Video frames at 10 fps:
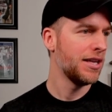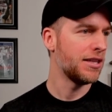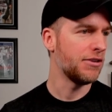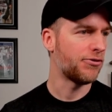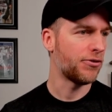
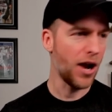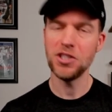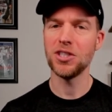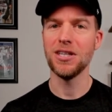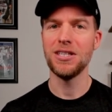The
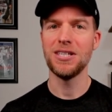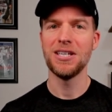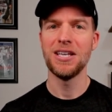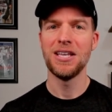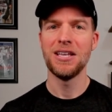fraudulent
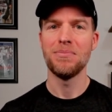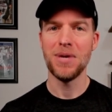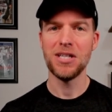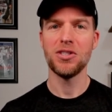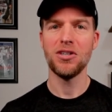
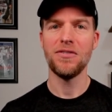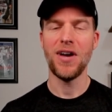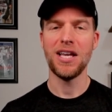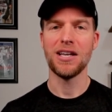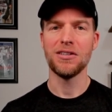Minnesota
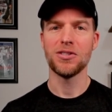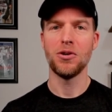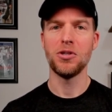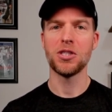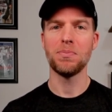Vikings,
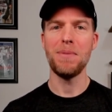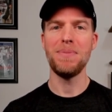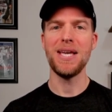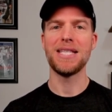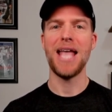who despite
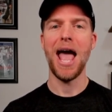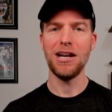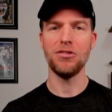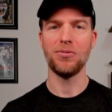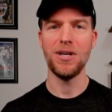being ten
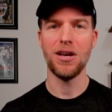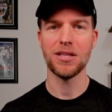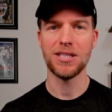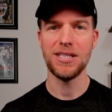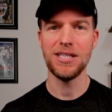and three on
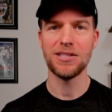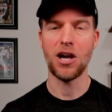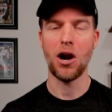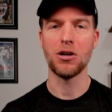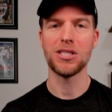the season,
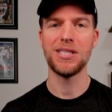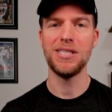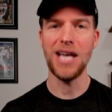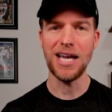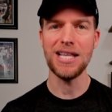are
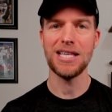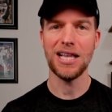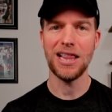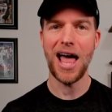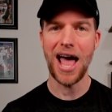second to
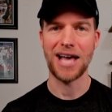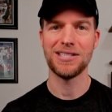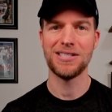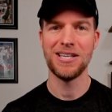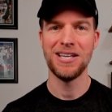
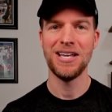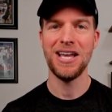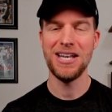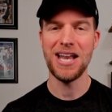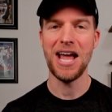last
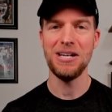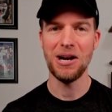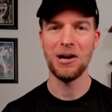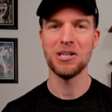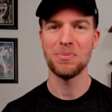in net
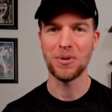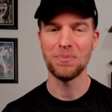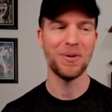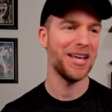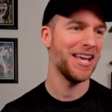yards per
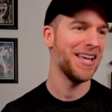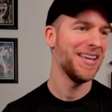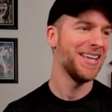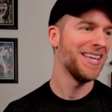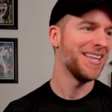play
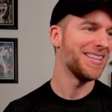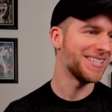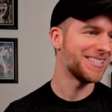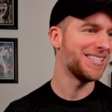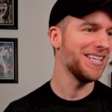
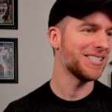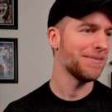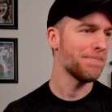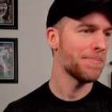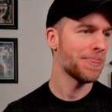this
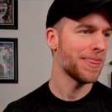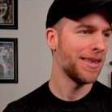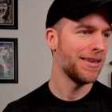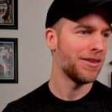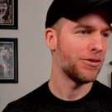season.
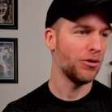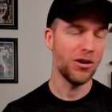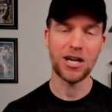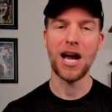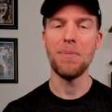They're
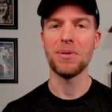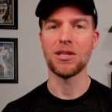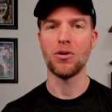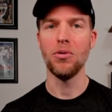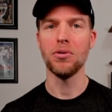looking up at the
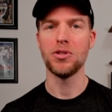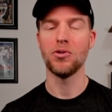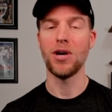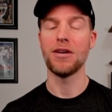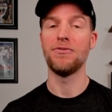Colts, who
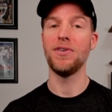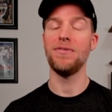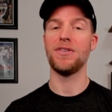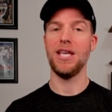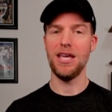rank
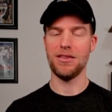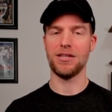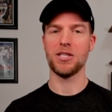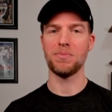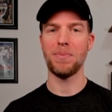fifteenth
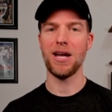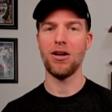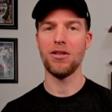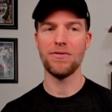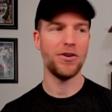despite
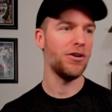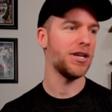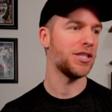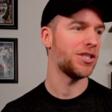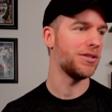all of their
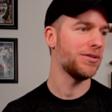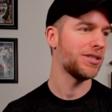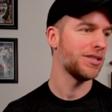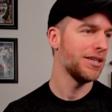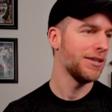issues.